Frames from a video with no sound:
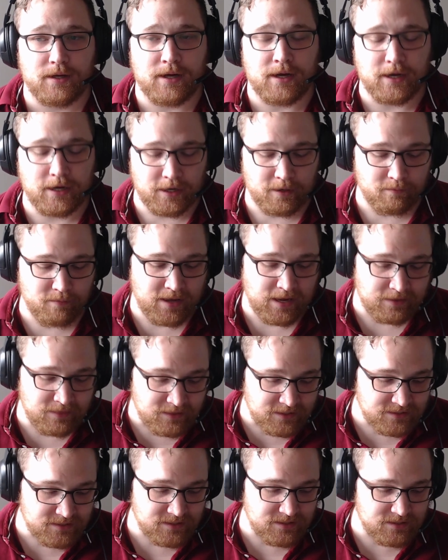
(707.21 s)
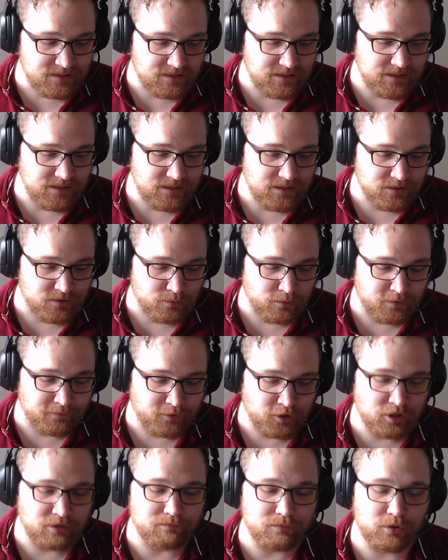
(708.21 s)
And this is the sort
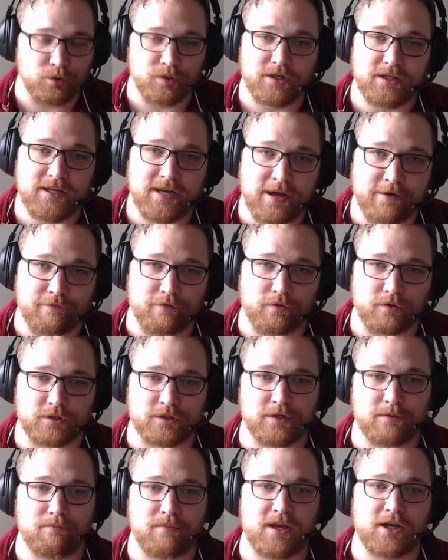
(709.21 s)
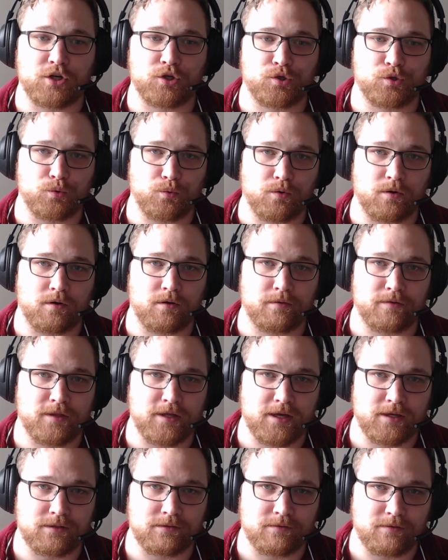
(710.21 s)
of community effort to make sure
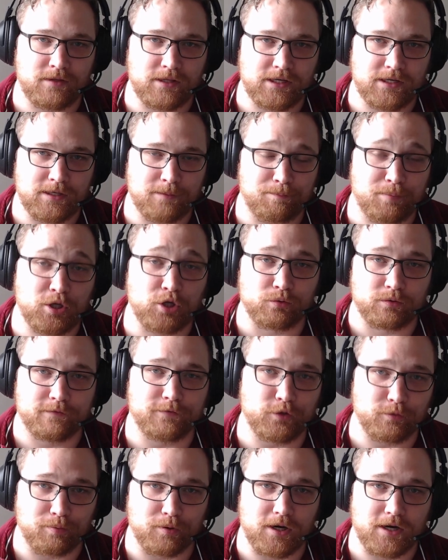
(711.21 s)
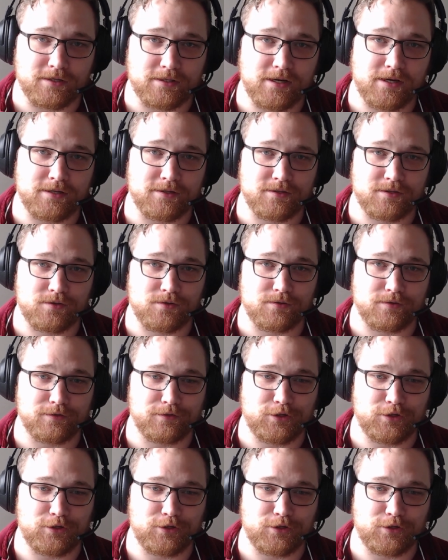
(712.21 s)
that the peer review process,